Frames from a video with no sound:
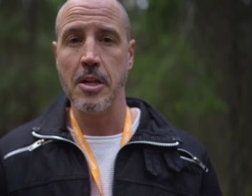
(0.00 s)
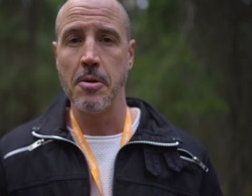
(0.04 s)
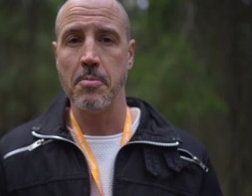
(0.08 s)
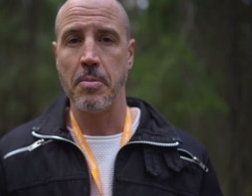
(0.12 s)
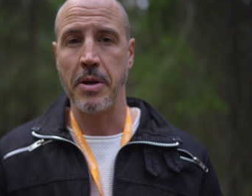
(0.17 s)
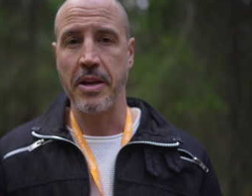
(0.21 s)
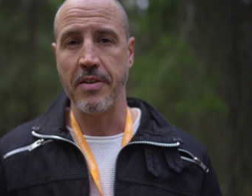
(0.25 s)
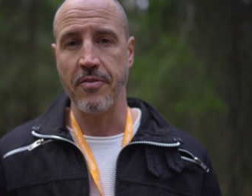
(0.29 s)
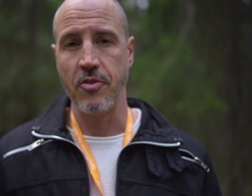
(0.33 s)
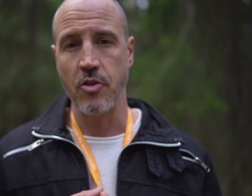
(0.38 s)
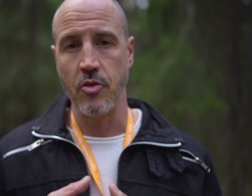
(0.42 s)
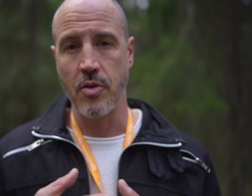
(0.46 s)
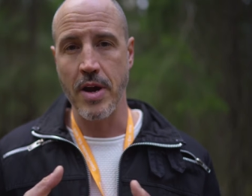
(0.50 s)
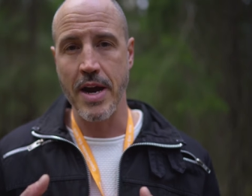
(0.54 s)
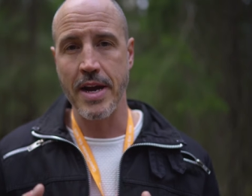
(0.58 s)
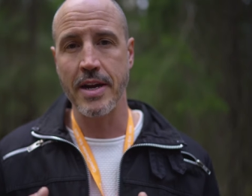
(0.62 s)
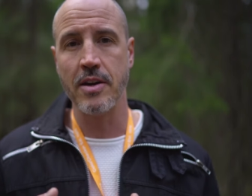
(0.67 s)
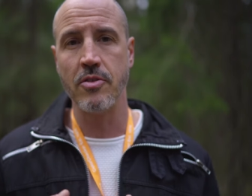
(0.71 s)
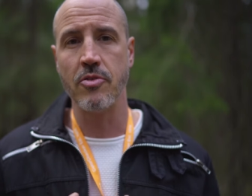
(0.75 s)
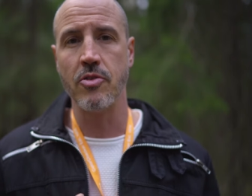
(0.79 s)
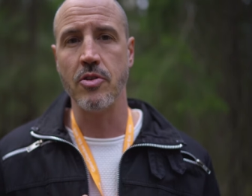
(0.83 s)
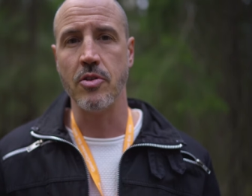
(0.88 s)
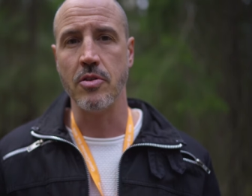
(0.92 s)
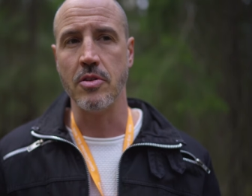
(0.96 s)
But if you're
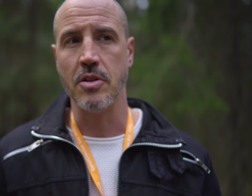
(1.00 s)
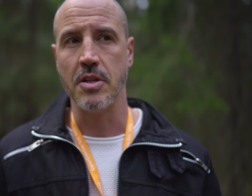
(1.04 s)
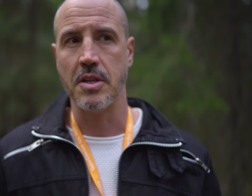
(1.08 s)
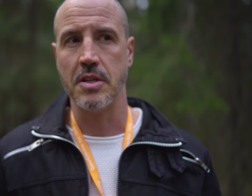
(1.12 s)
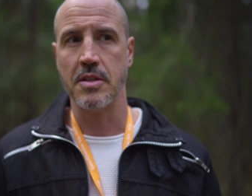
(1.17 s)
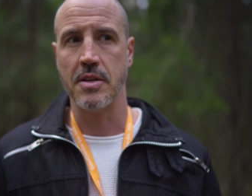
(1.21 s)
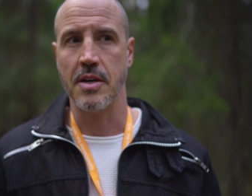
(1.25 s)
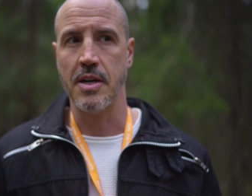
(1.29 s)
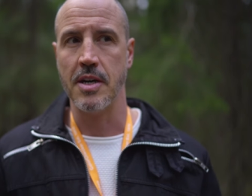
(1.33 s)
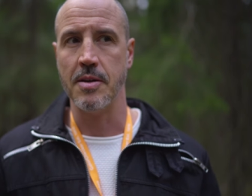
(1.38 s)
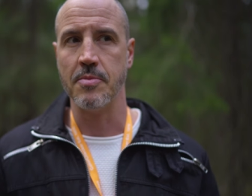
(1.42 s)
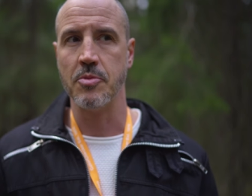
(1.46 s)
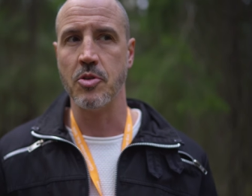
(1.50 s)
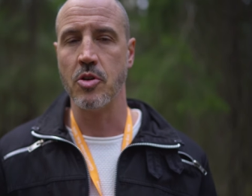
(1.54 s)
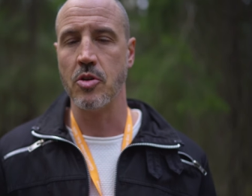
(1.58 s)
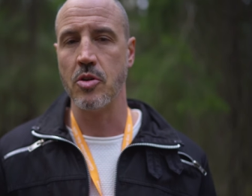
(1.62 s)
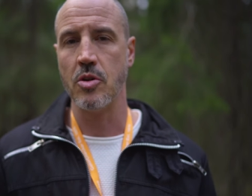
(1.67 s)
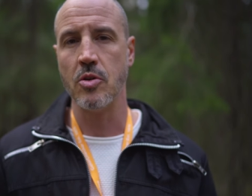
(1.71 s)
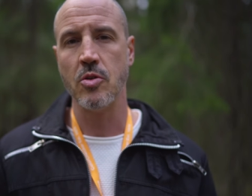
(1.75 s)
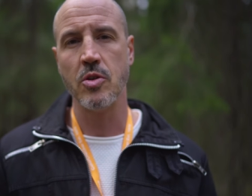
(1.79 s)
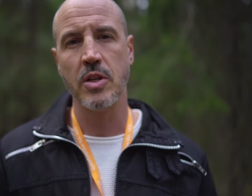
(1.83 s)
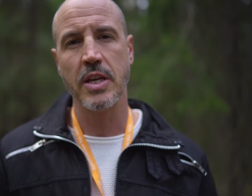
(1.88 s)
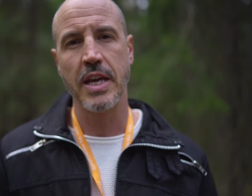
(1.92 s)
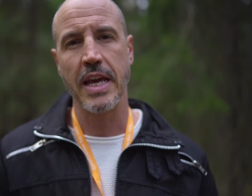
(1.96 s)
angry all the time, you'll
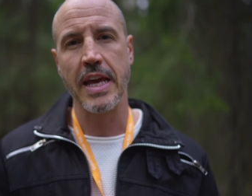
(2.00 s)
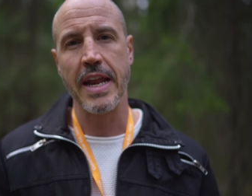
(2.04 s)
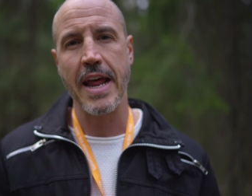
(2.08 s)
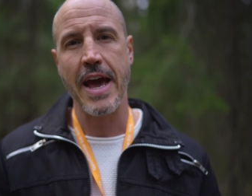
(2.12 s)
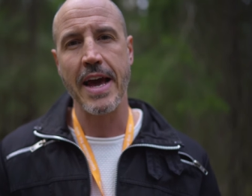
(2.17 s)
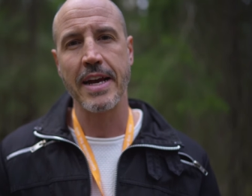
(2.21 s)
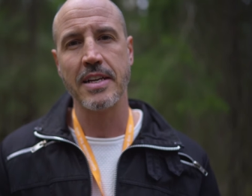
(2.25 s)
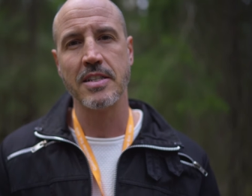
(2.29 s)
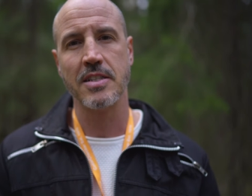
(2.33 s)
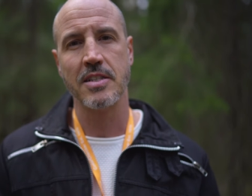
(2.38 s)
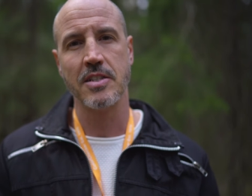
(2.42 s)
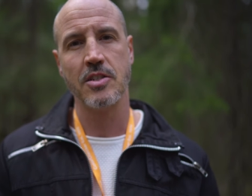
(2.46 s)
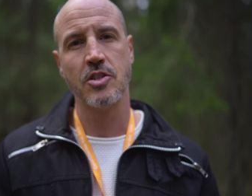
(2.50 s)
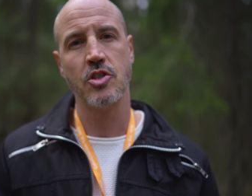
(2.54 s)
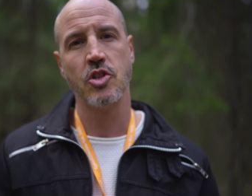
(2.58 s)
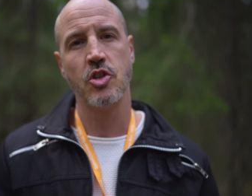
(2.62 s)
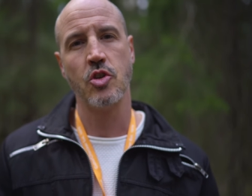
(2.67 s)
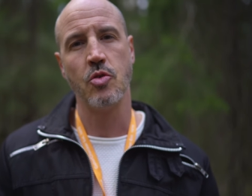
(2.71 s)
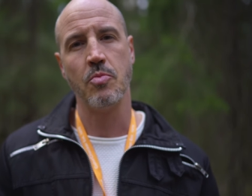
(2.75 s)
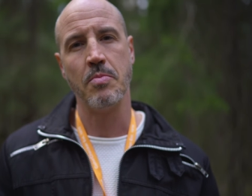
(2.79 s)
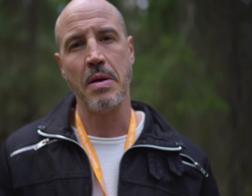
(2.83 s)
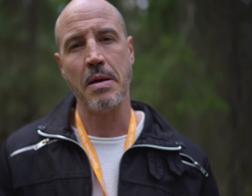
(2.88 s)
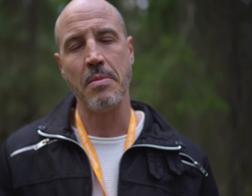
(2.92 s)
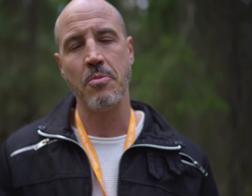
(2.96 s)
only get access
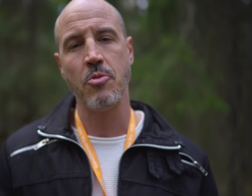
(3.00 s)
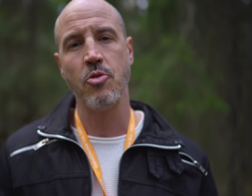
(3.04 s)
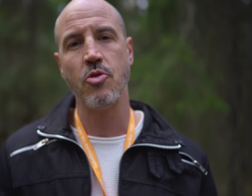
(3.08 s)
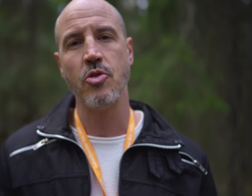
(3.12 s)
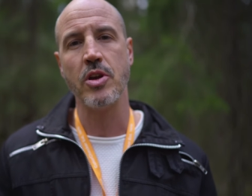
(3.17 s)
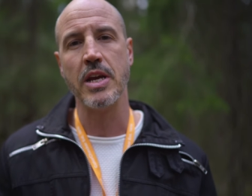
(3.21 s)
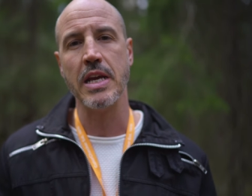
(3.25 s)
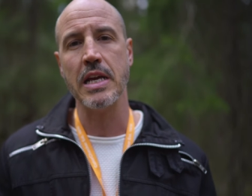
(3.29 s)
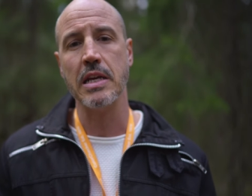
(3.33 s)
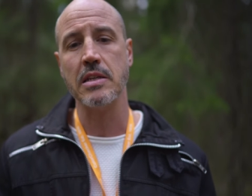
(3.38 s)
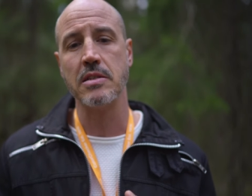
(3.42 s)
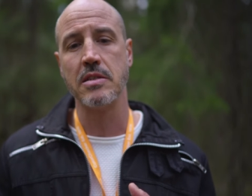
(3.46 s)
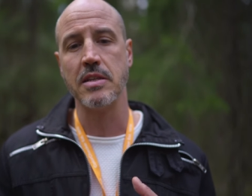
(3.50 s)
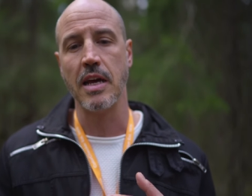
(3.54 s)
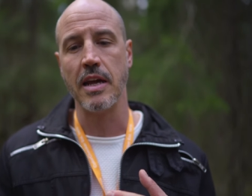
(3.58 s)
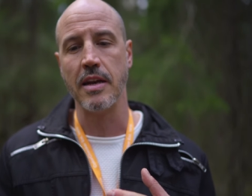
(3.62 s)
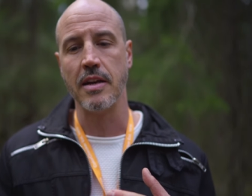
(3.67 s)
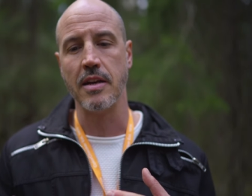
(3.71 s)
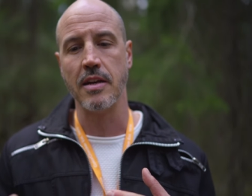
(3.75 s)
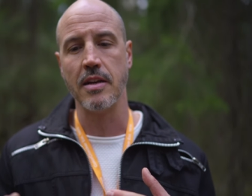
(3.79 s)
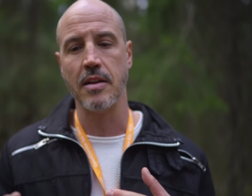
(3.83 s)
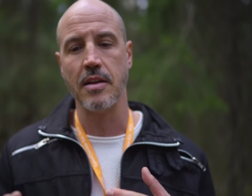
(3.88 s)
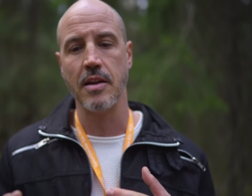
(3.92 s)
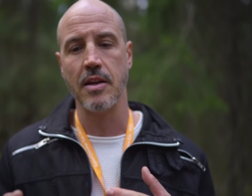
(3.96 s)
to memories that
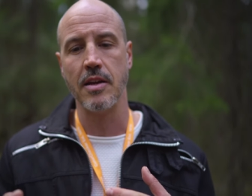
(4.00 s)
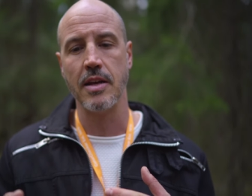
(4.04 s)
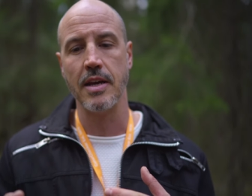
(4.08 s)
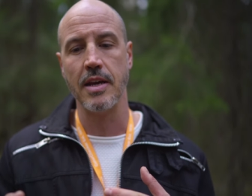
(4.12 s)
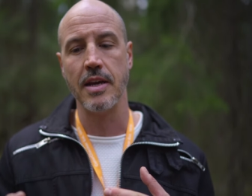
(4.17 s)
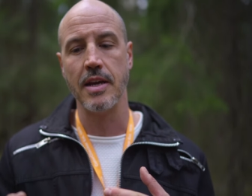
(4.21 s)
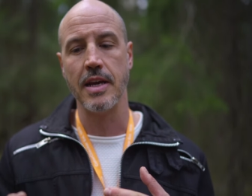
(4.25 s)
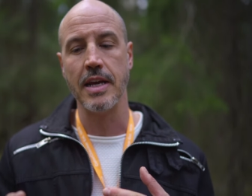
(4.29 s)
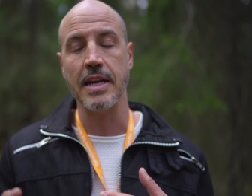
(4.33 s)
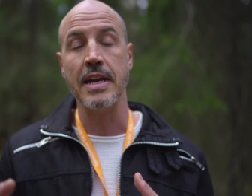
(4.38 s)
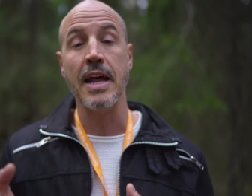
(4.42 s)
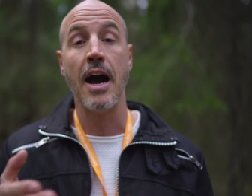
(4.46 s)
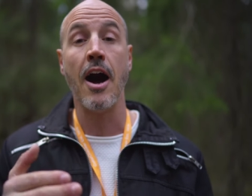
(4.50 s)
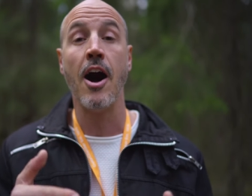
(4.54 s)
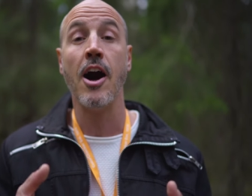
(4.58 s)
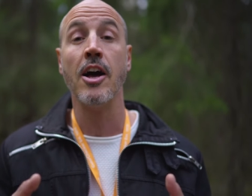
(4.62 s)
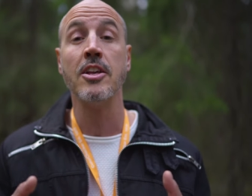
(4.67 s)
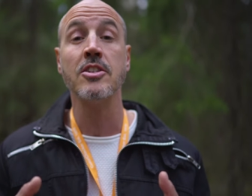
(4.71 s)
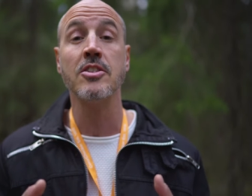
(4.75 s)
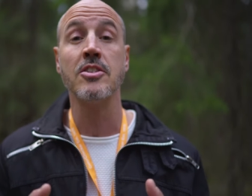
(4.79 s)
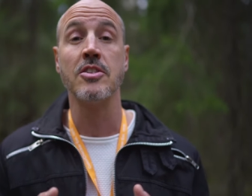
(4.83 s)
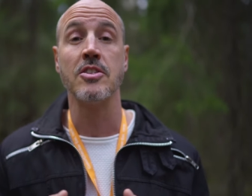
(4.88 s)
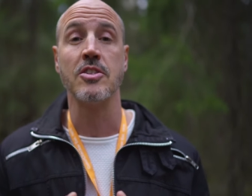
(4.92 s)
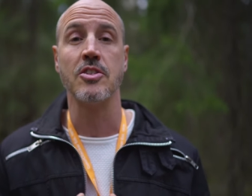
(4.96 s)

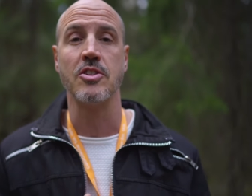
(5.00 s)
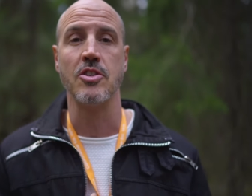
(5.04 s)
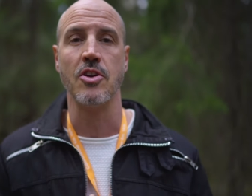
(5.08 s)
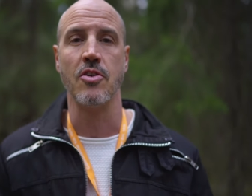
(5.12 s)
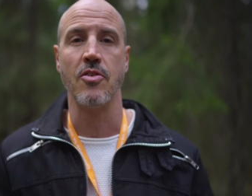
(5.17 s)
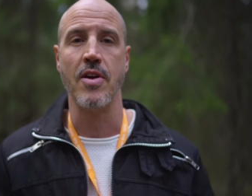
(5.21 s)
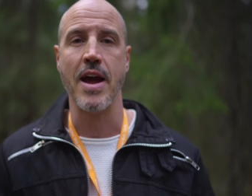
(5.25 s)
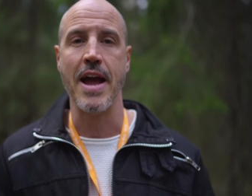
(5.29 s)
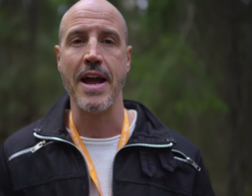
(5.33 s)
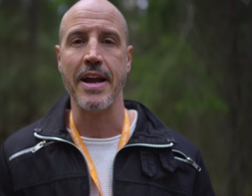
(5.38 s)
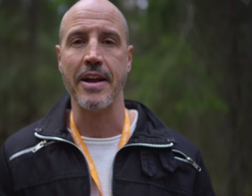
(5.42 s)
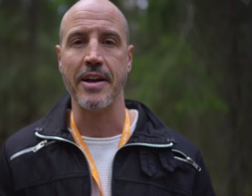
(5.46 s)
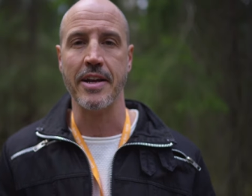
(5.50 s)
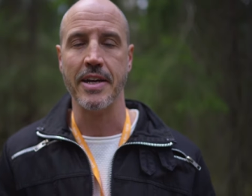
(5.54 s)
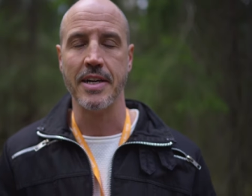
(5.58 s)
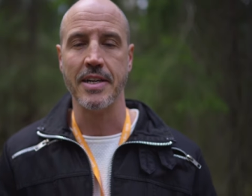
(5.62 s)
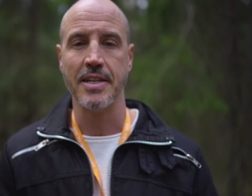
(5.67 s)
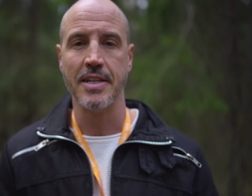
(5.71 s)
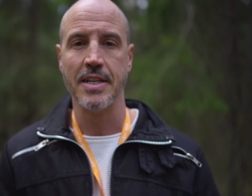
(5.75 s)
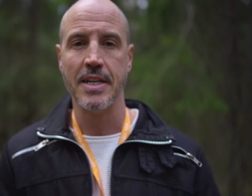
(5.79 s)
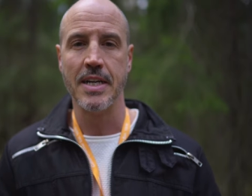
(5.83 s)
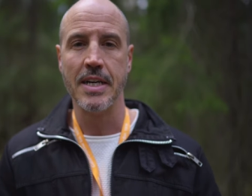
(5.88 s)
enhances your anger,